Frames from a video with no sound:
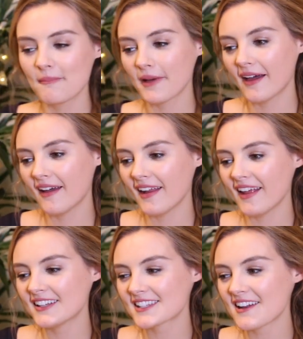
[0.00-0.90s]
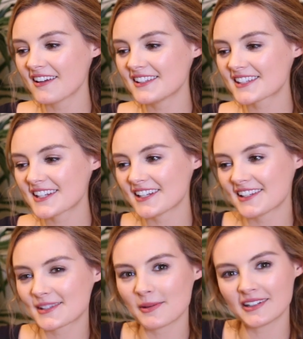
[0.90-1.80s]
But it's nice to
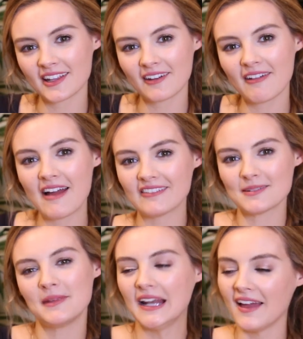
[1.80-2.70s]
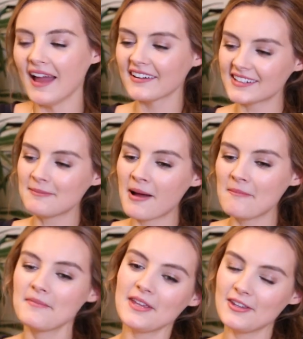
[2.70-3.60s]
switch that around and be like, actually
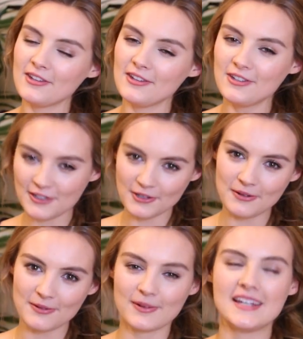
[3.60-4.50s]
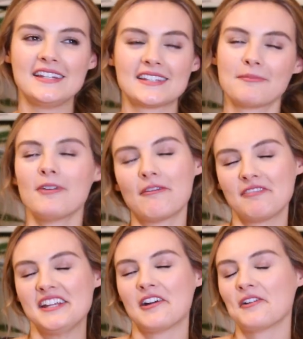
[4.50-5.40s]
mum, you need some
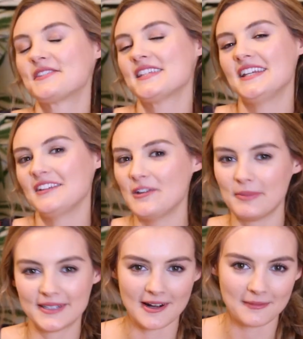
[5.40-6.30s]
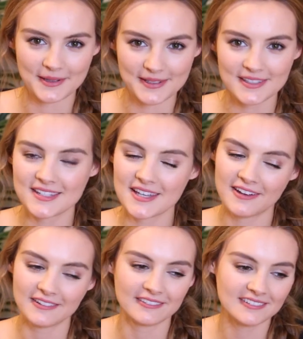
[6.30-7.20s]
lovely cozy new pyjamas,
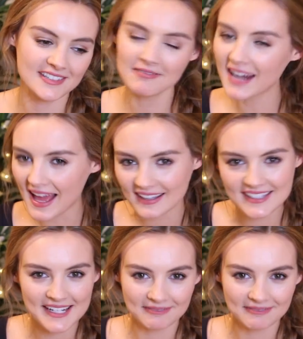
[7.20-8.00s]
so to relax and